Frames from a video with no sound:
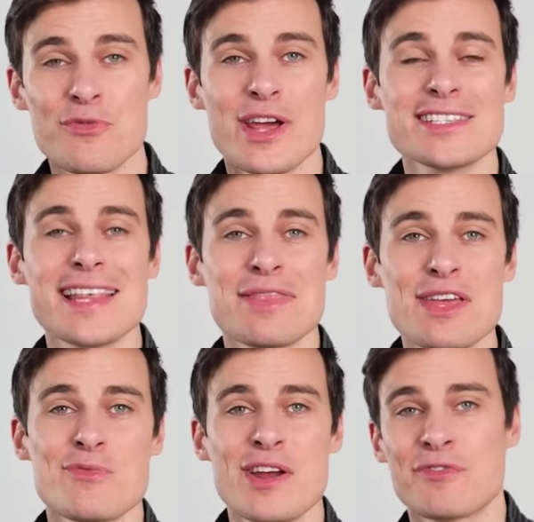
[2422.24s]
The reason they
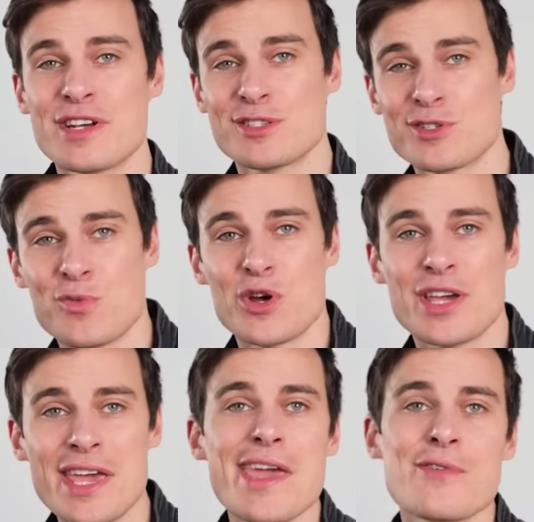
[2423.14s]
think rent freezes will
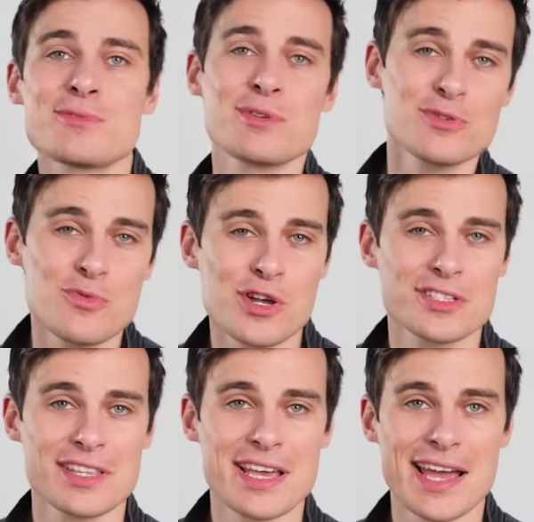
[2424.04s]
work here is because it
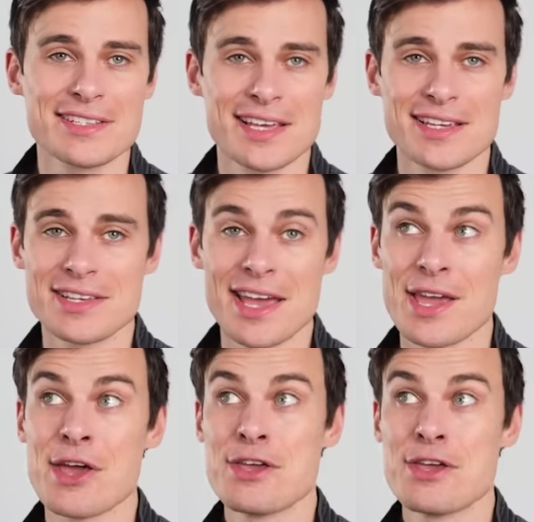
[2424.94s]
works at the ACT.